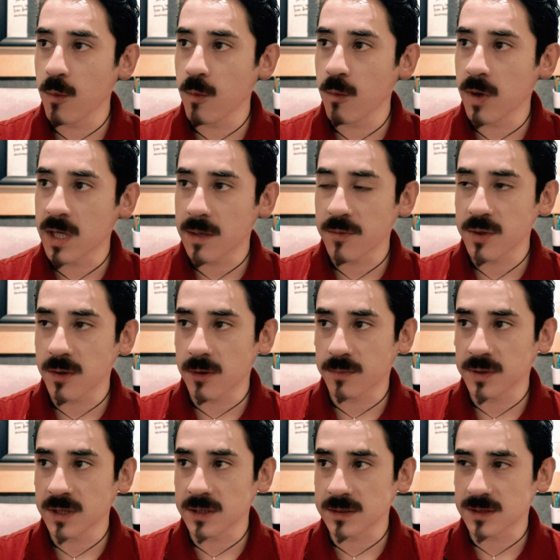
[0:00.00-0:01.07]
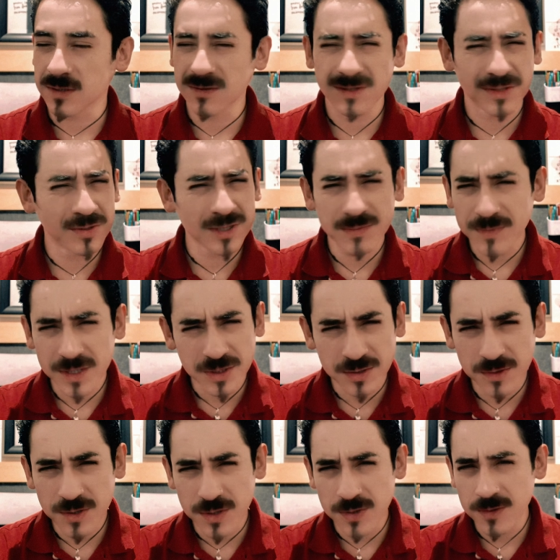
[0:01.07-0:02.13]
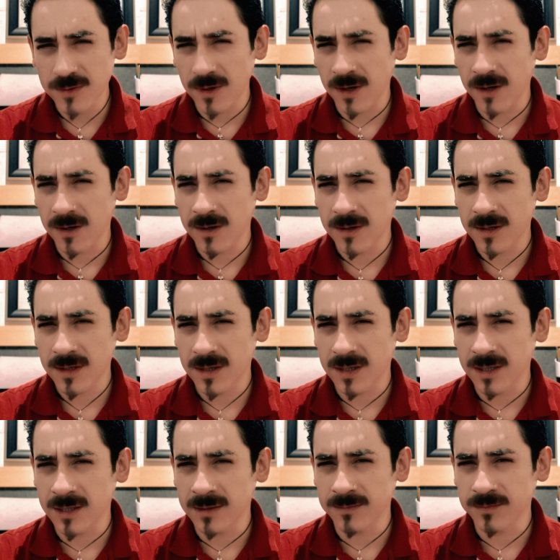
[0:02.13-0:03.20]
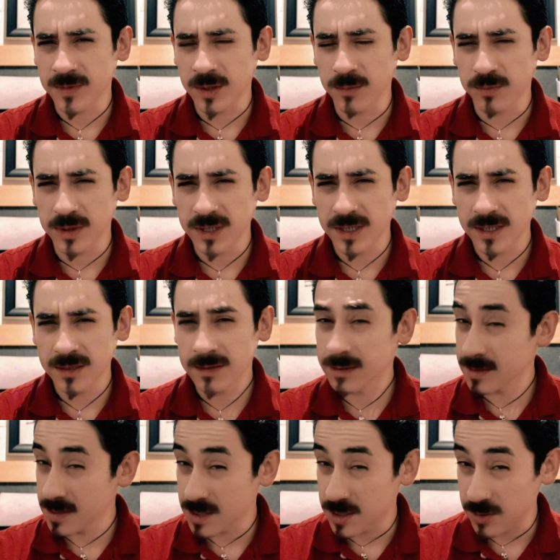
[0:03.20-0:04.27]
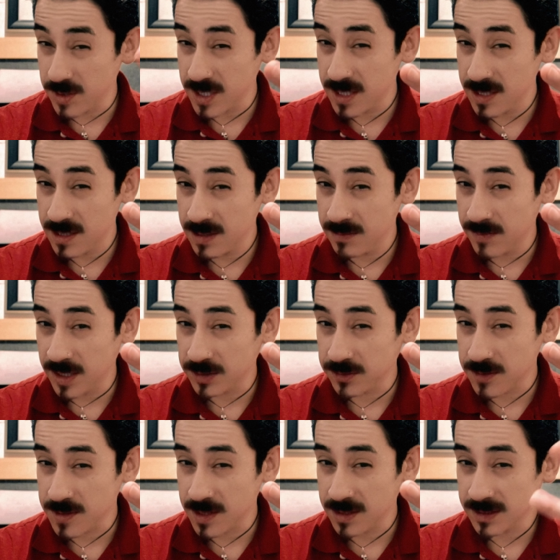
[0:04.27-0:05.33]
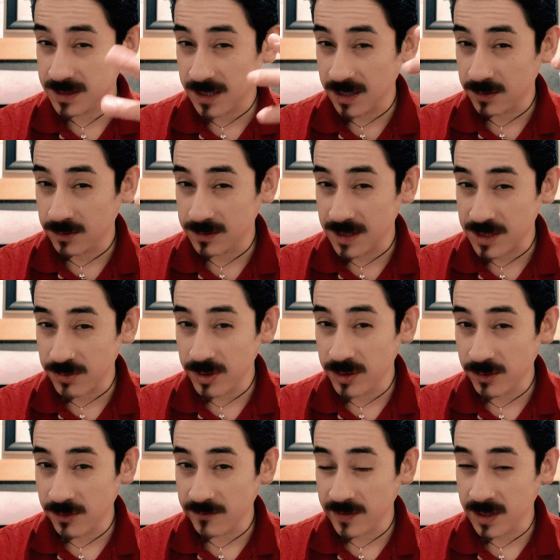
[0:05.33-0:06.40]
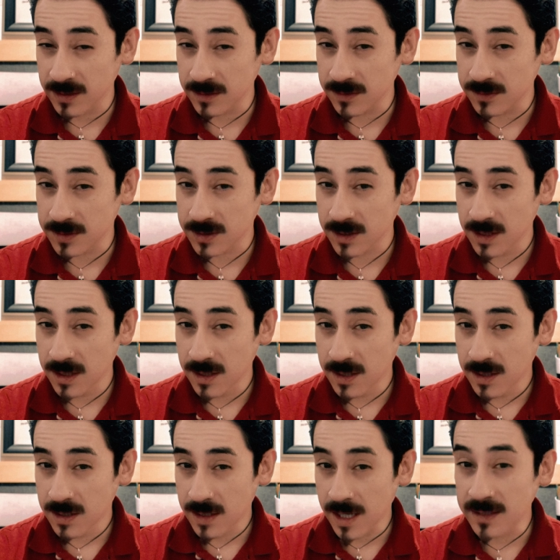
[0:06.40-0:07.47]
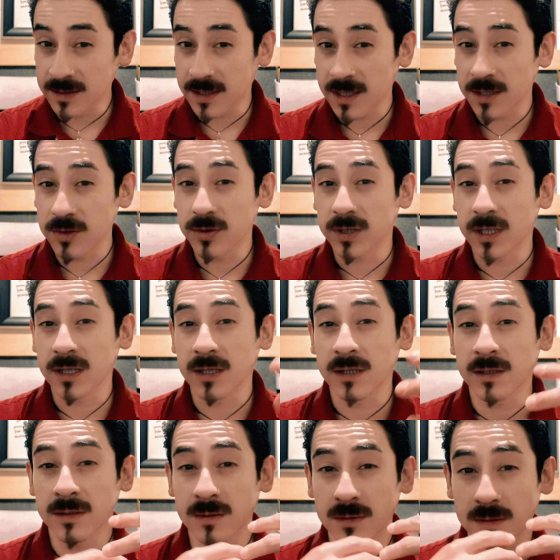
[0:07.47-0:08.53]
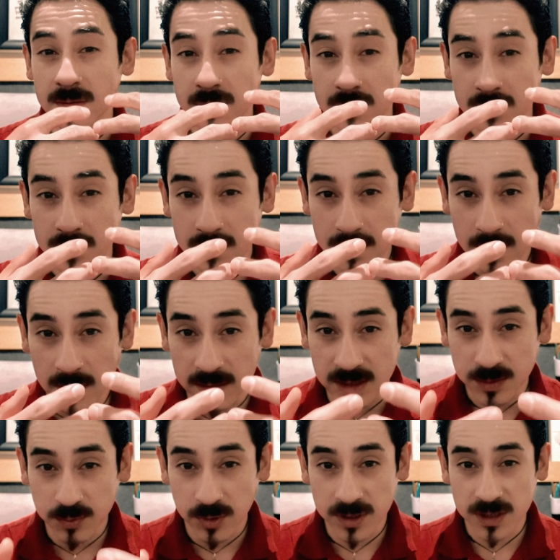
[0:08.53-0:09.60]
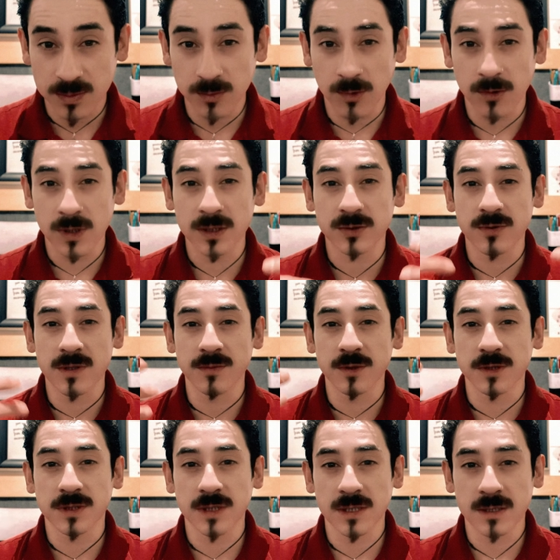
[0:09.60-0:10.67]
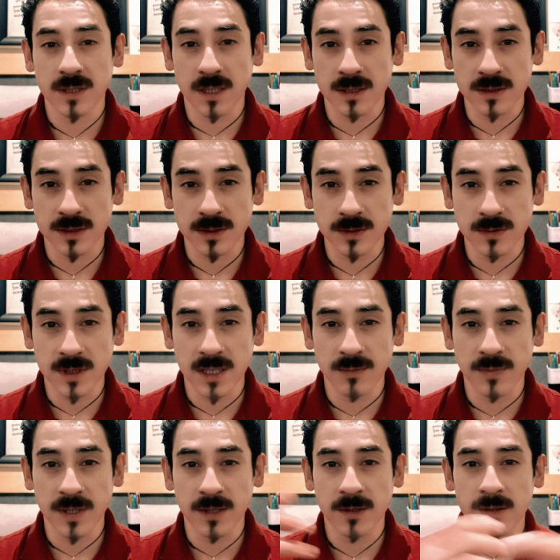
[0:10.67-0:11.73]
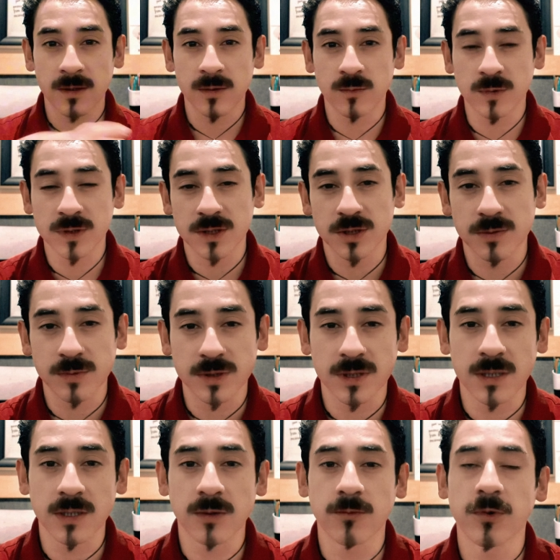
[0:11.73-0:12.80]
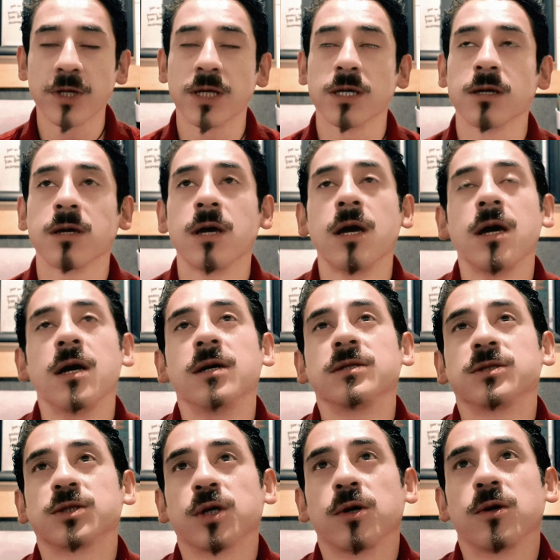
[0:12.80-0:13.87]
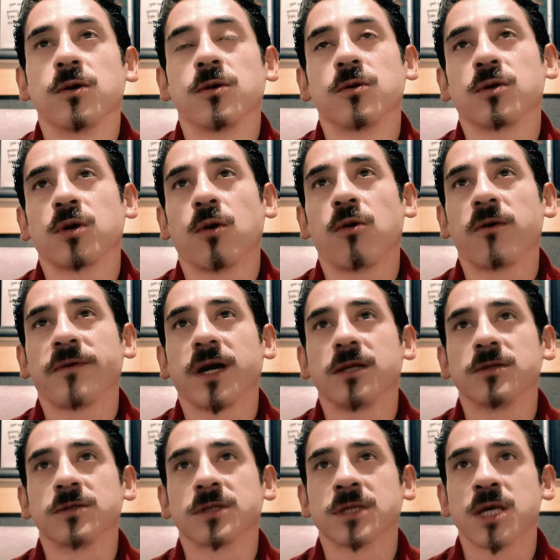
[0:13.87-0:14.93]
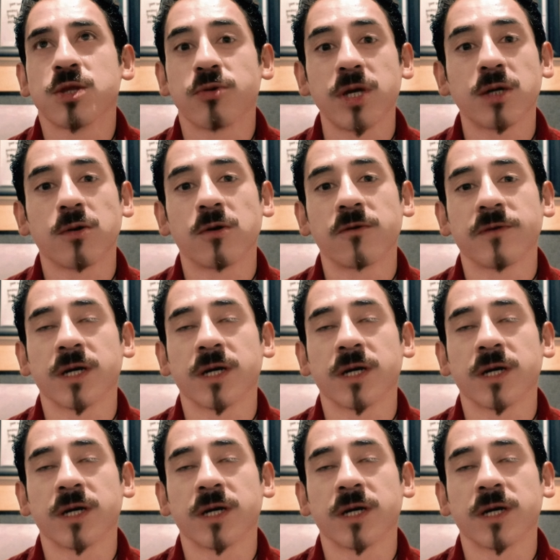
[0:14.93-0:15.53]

whenever you are playing the songs, just make sure you are completing 3 major things that I call the 3 core values. And then you can express more into the music as you get better with the music that you're reading. So core values, 3 core